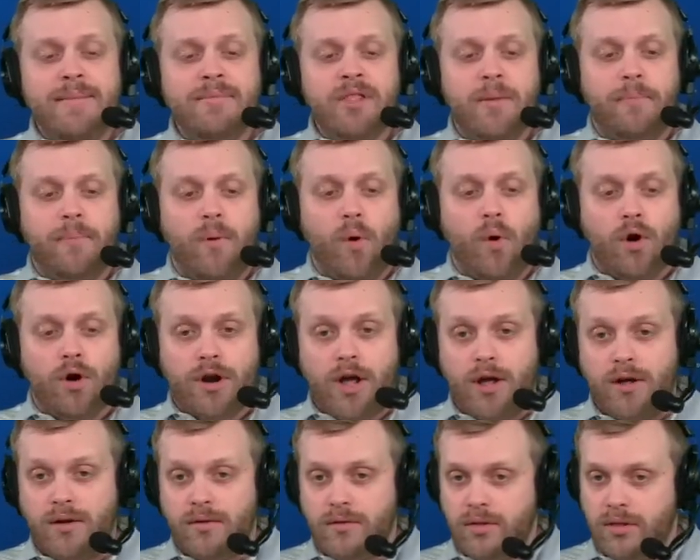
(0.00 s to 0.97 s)

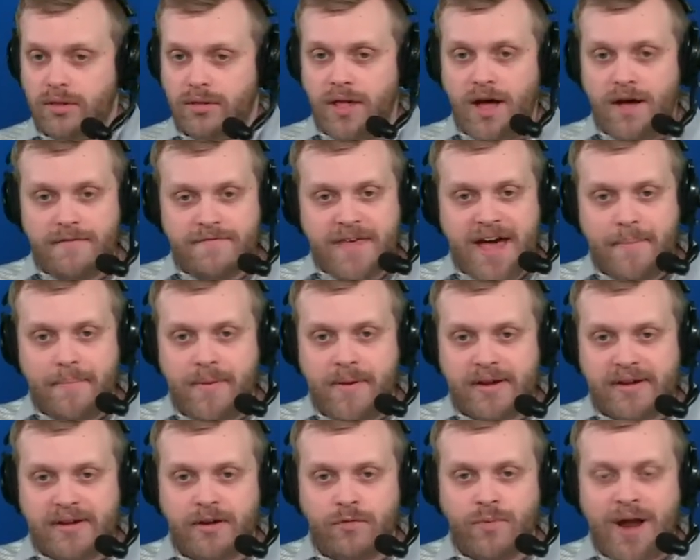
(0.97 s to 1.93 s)
Laporta, love that
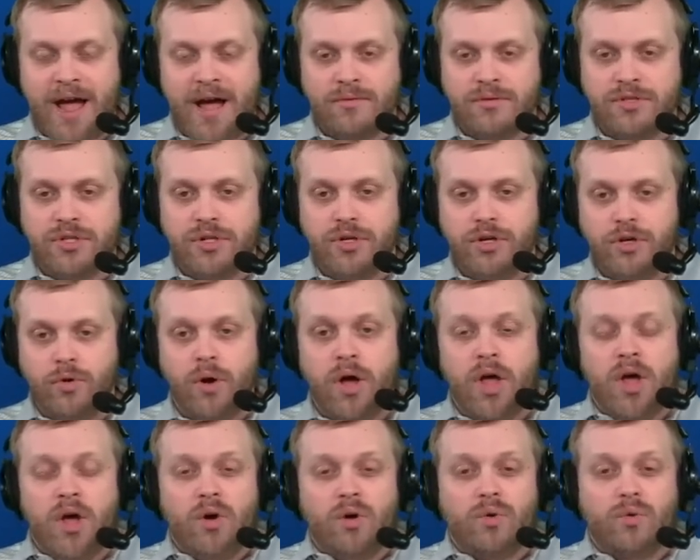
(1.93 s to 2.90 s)
pick in round 2.
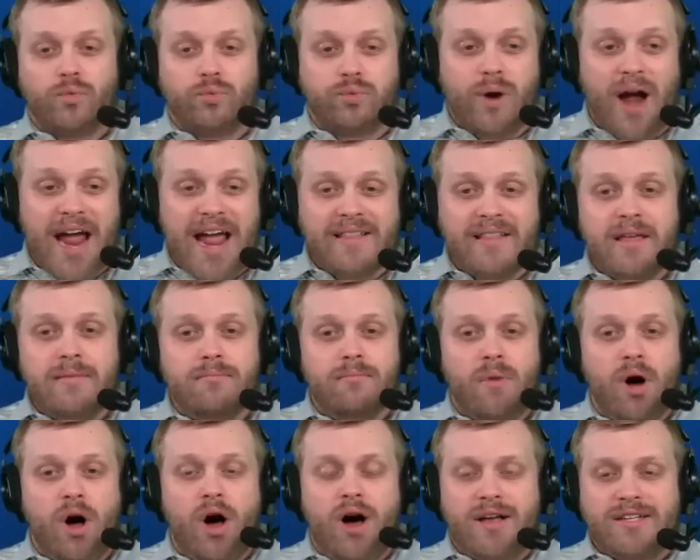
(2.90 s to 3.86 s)
Riley
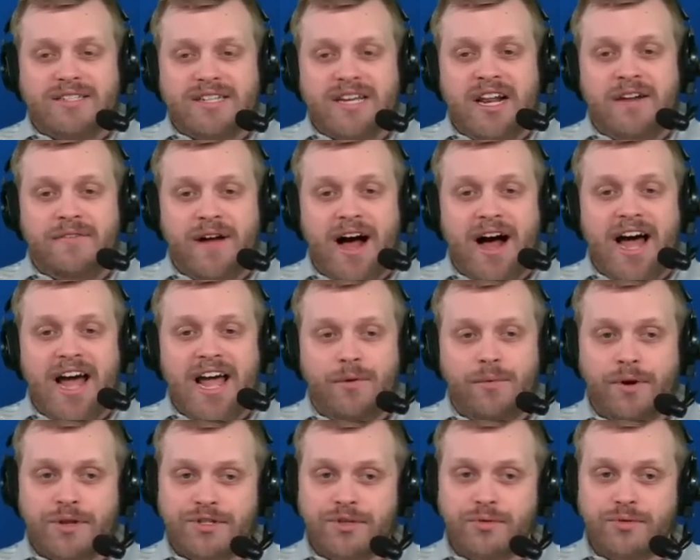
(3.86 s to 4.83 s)
Moss out of
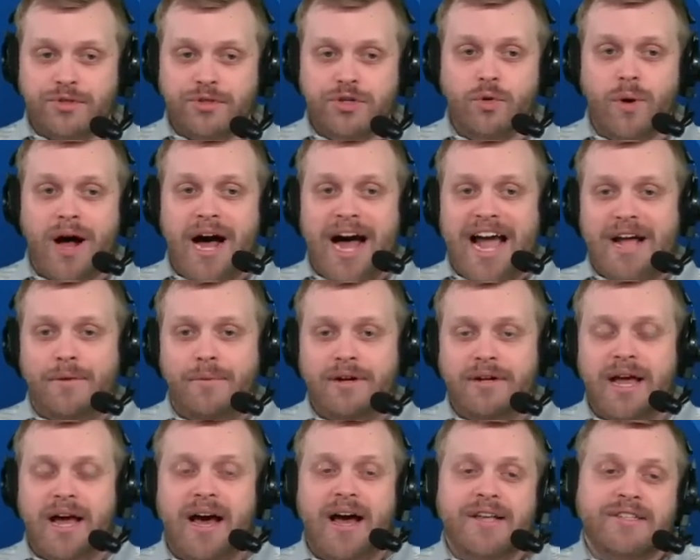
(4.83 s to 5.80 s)
Iowa. So 2 Iowa
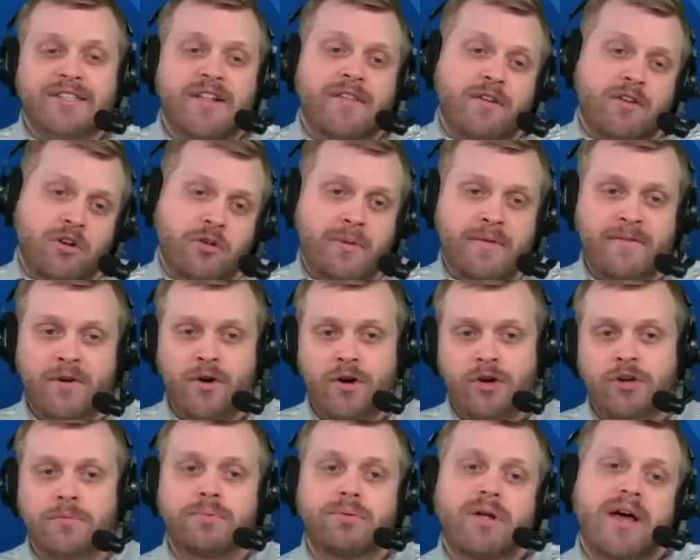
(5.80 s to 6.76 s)
guys I think are going to be very
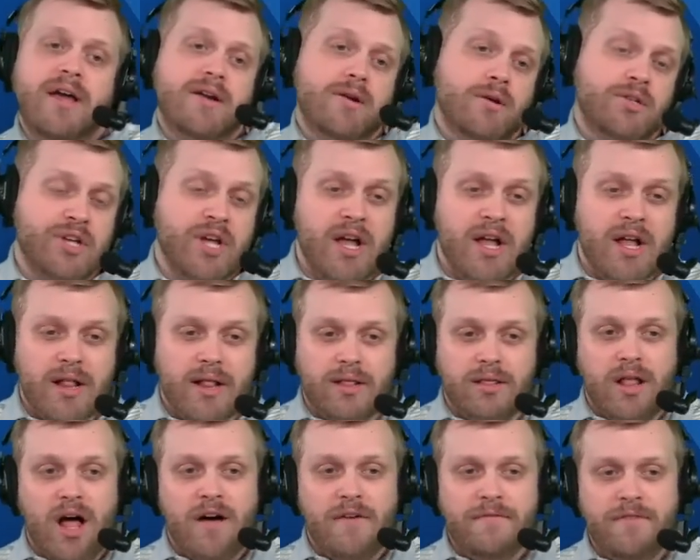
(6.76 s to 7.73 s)
good players.
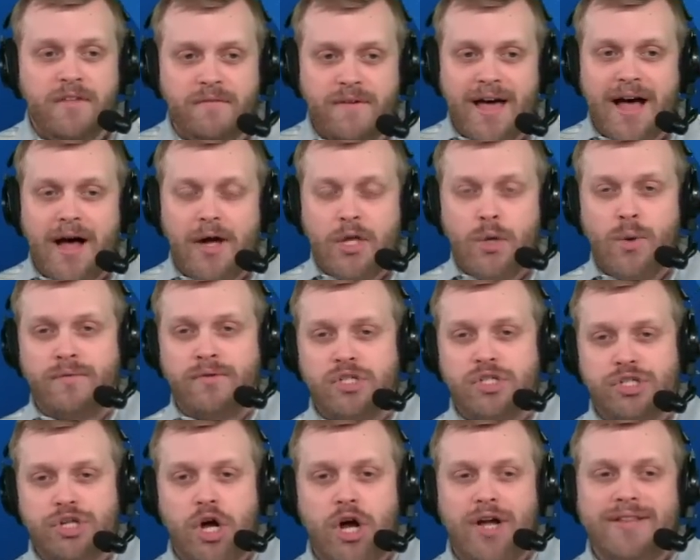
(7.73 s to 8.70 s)
Love the value of
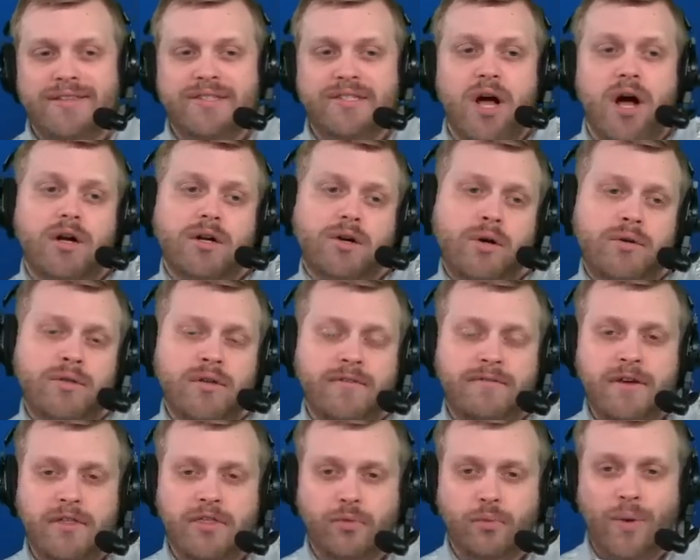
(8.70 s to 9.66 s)
Sean Tucker in the
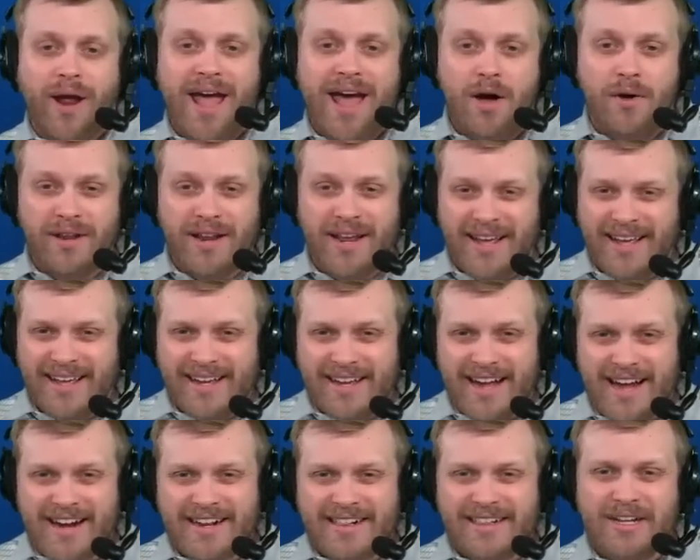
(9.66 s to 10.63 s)
5th round.
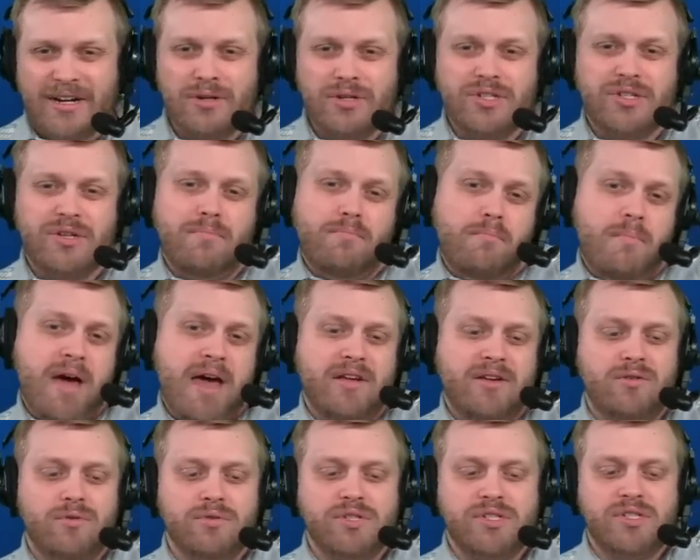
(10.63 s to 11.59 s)
Got to clear some
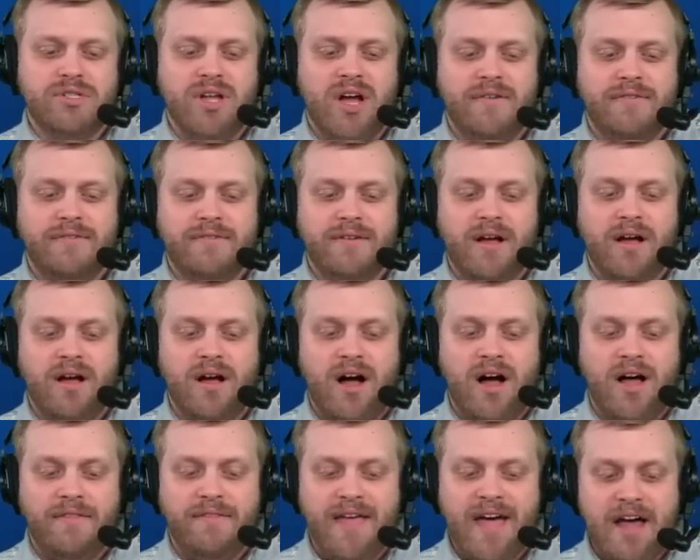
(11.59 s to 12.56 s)
medical stuff
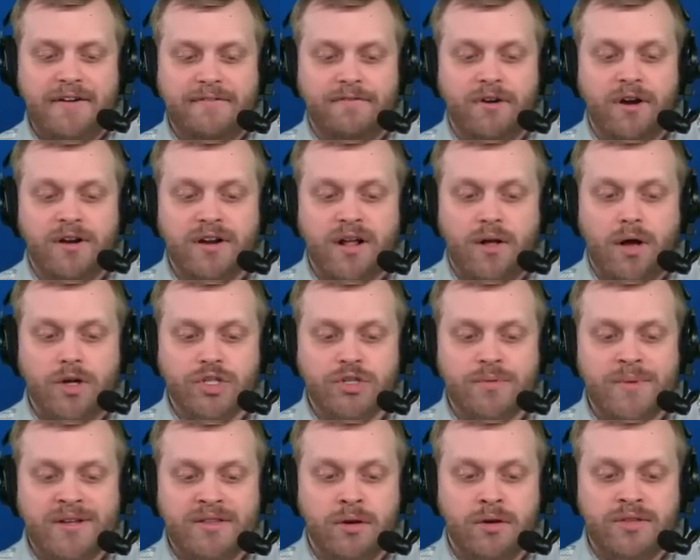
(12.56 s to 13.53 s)
on that front. I'll
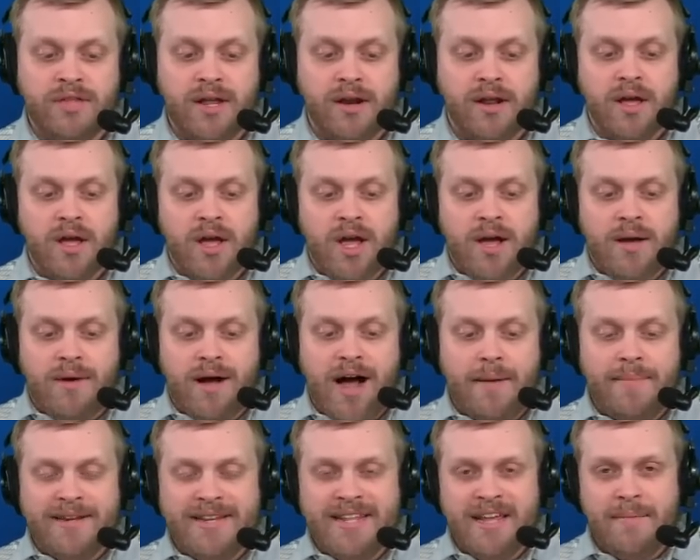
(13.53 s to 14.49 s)
also make note that
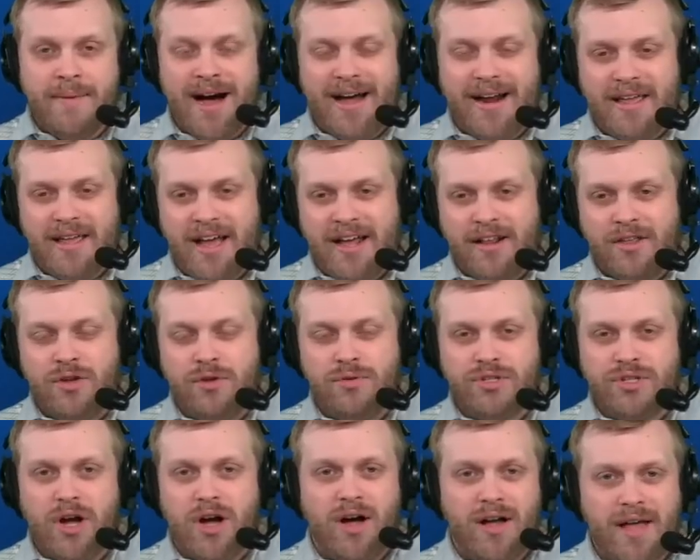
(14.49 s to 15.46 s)
Muhammad Diabate out of
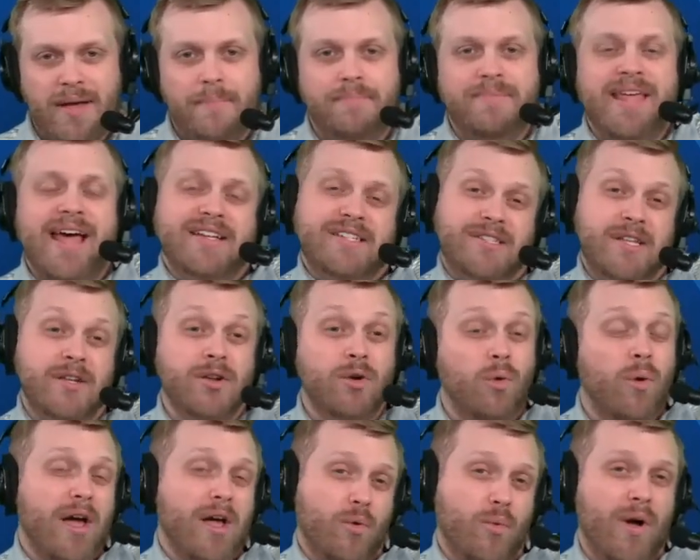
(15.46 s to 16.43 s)
Utah tested
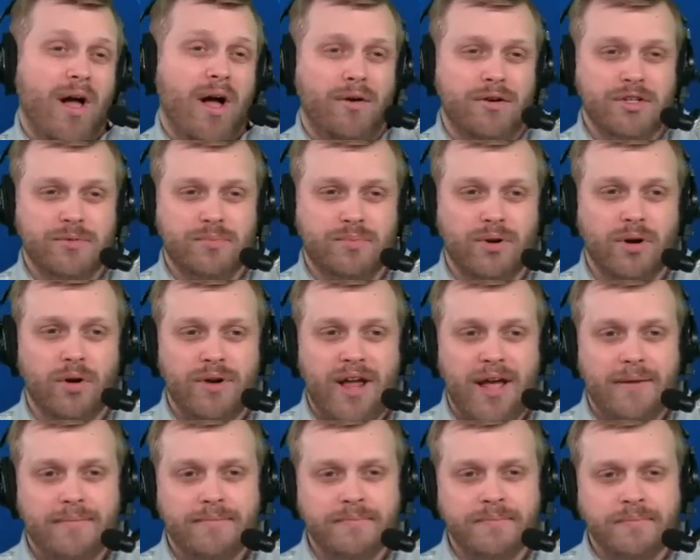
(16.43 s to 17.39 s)
quite well at his pro
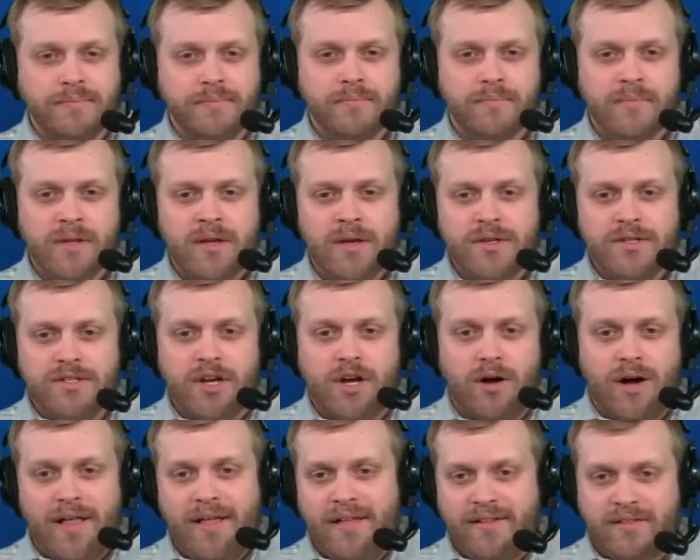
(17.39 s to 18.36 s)
day.
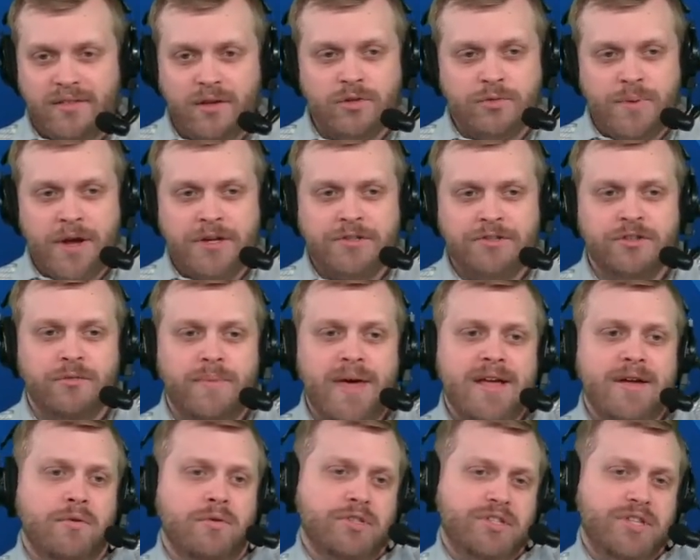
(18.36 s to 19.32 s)
So I like those picks for the
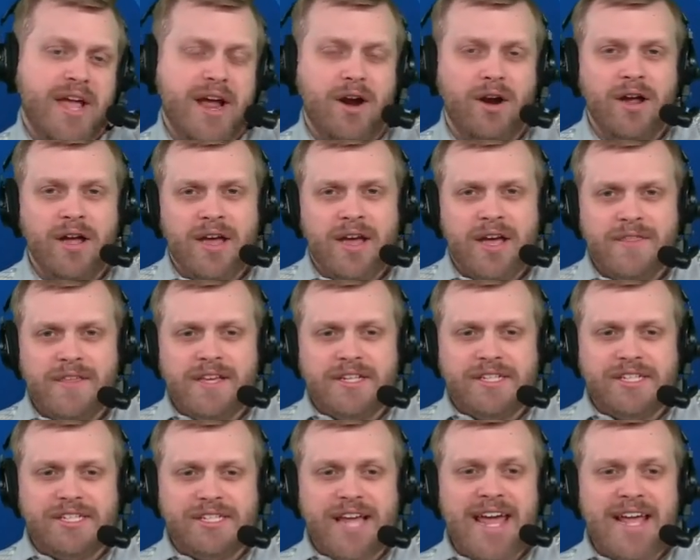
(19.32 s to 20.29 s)
Bengals there. The
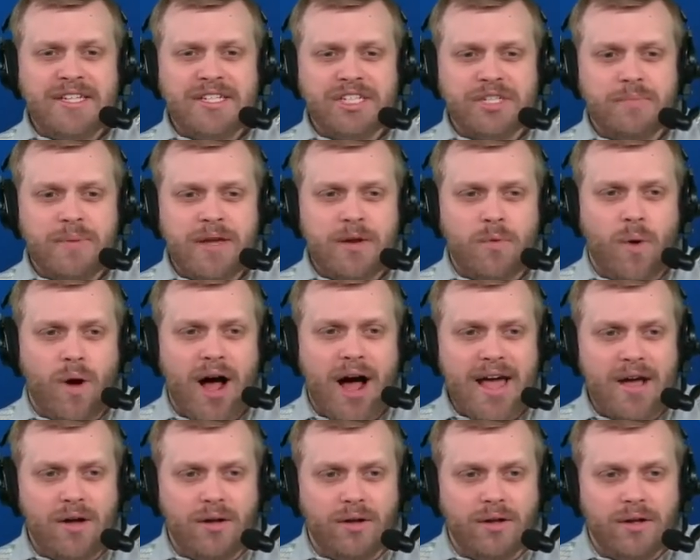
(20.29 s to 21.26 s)
Saints,
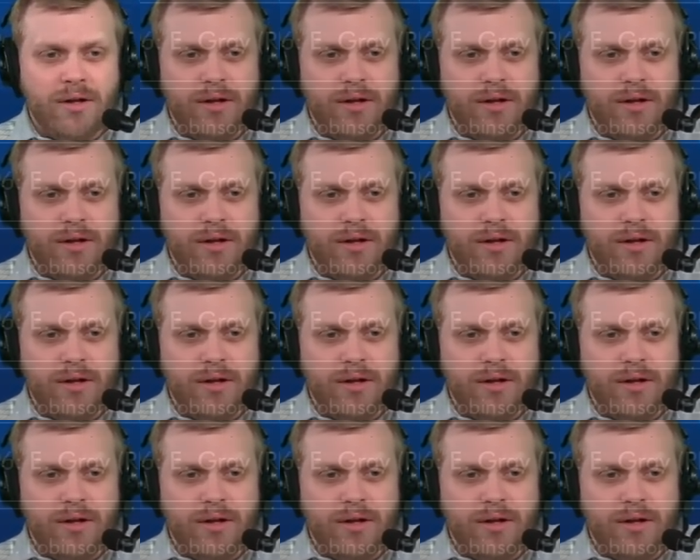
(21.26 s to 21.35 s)
meanwhile,